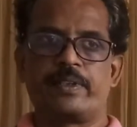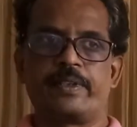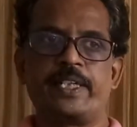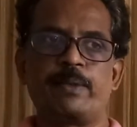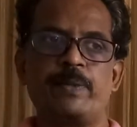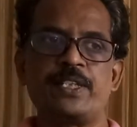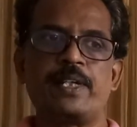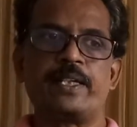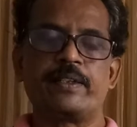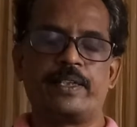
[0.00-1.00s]
it means
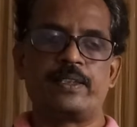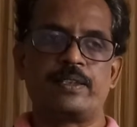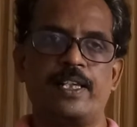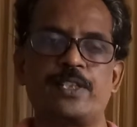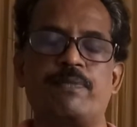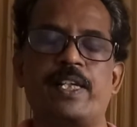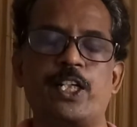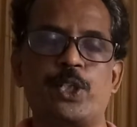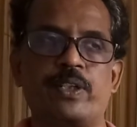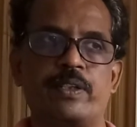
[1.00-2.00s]
that there is less
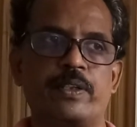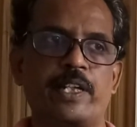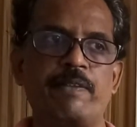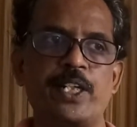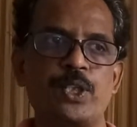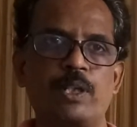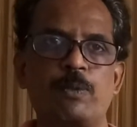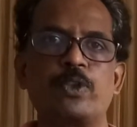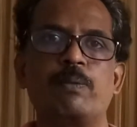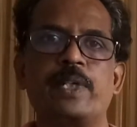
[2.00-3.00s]
variation, deviation
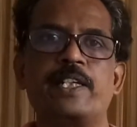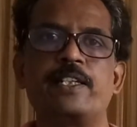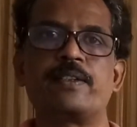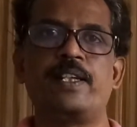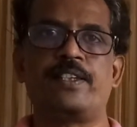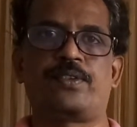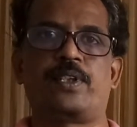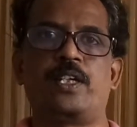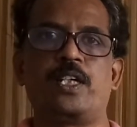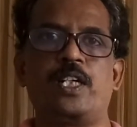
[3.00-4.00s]
about the mean is less.
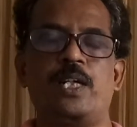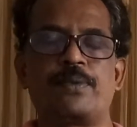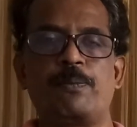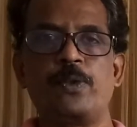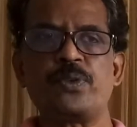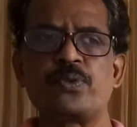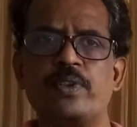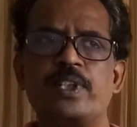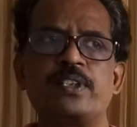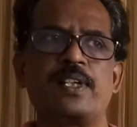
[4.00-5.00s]
If suppose
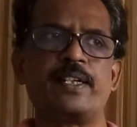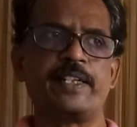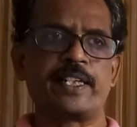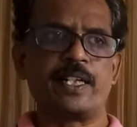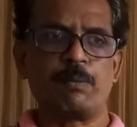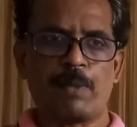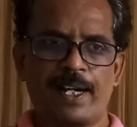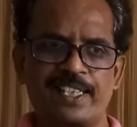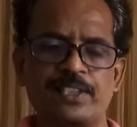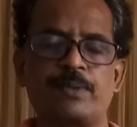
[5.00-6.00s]
students are taking
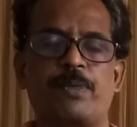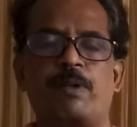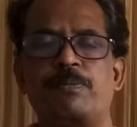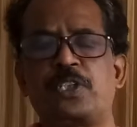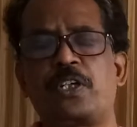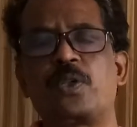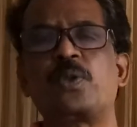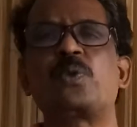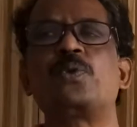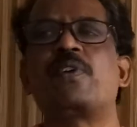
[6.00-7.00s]
marks from 0
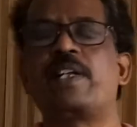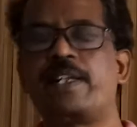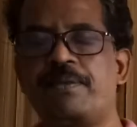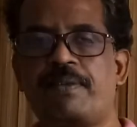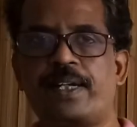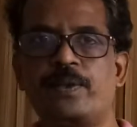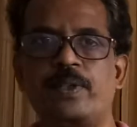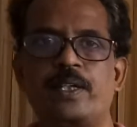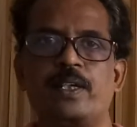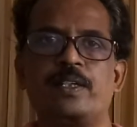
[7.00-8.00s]
to 25,
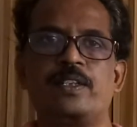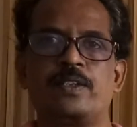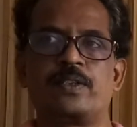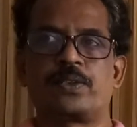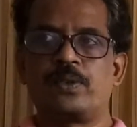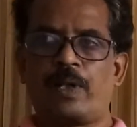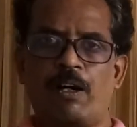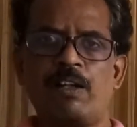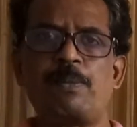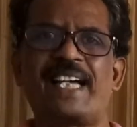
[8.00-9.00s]
so
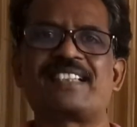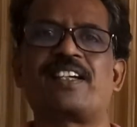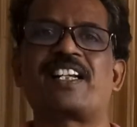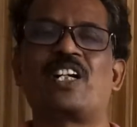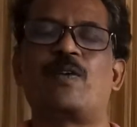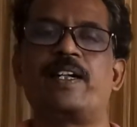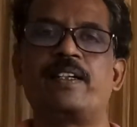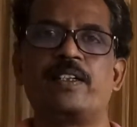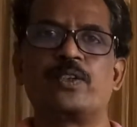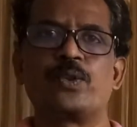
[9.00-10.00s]
all marks are covered,
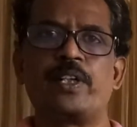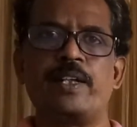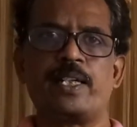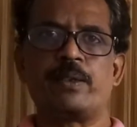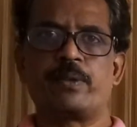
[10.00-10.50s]
so in that